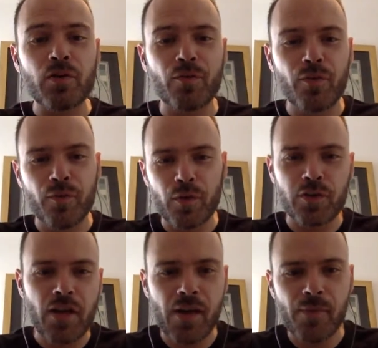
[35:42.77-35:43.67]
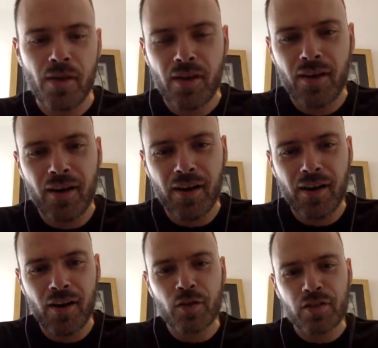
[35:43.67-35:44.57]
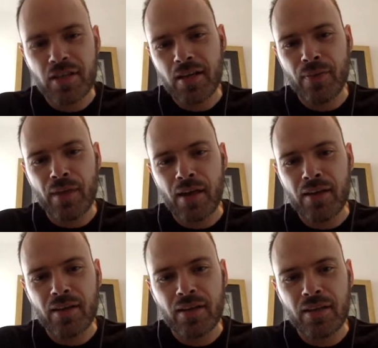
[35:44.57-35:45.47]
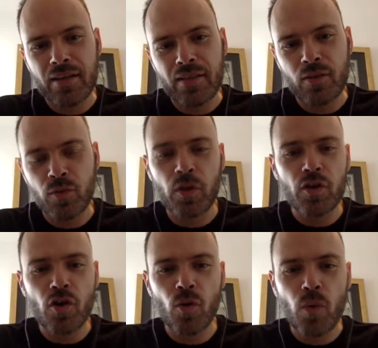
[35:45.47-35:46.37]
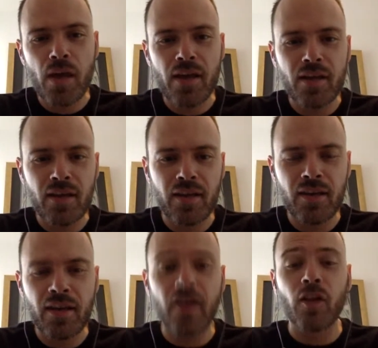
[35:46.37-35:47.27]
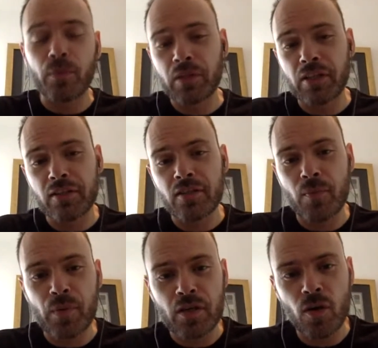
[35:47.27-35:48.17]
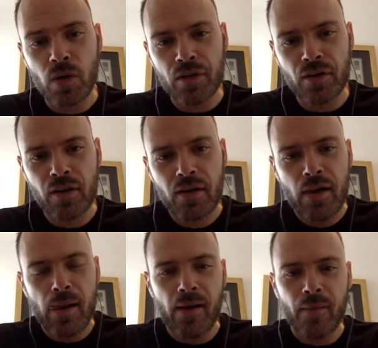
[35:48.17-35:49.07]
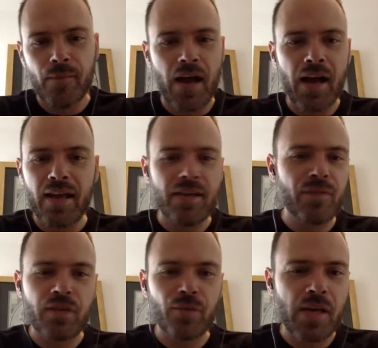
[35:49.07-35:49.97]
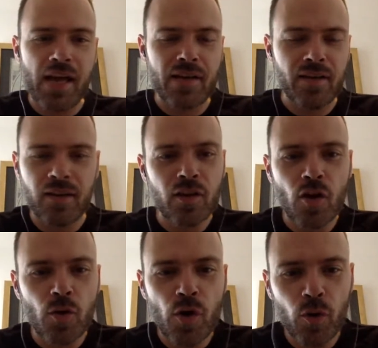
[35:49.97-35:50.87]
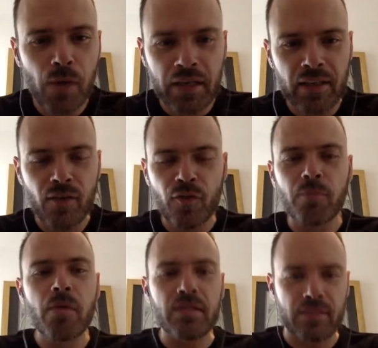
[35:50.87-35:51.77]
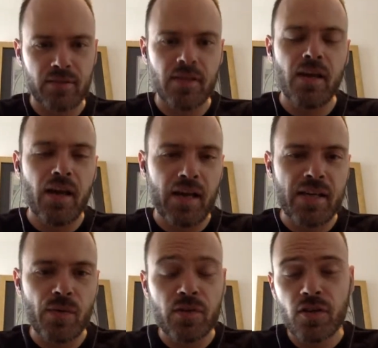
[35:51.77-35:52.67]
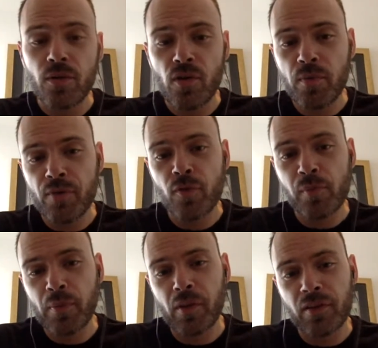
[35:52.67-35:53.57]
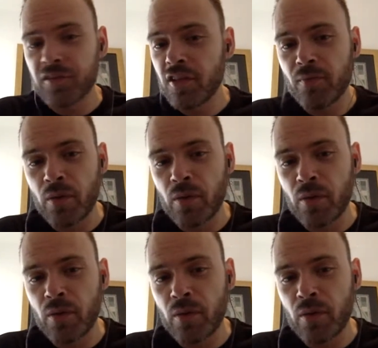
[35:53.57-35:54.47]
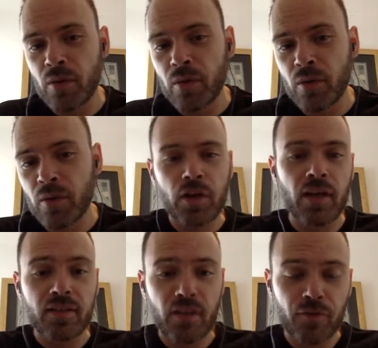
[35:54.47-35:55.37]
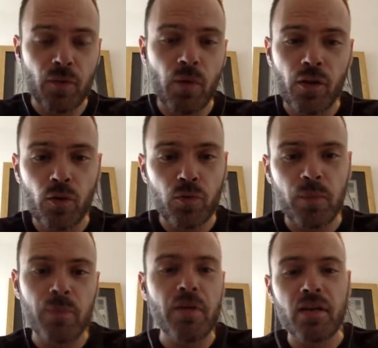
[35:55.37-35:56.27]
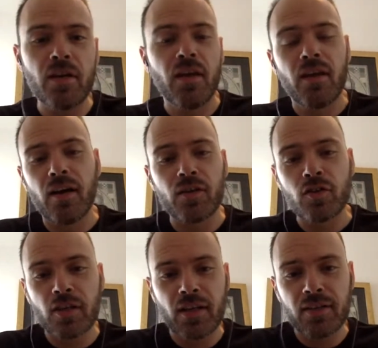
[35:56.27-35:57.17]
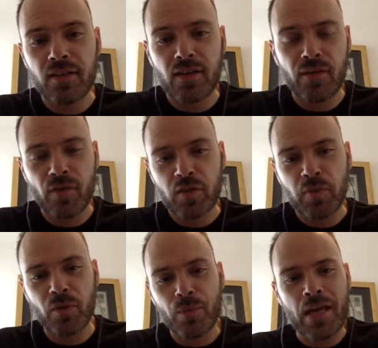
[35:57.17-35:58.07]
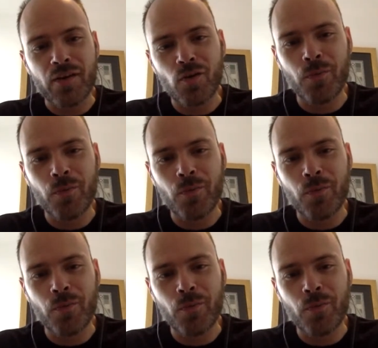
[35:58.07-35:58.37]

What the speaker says: here for the first time, understand that there's really no way in hell I would let this company go under. Even if we had no money for months, I guarantee you there'd be a few people on the team that were still working. Definitely one of those would be me, just like I did at FX Pig when we had no money,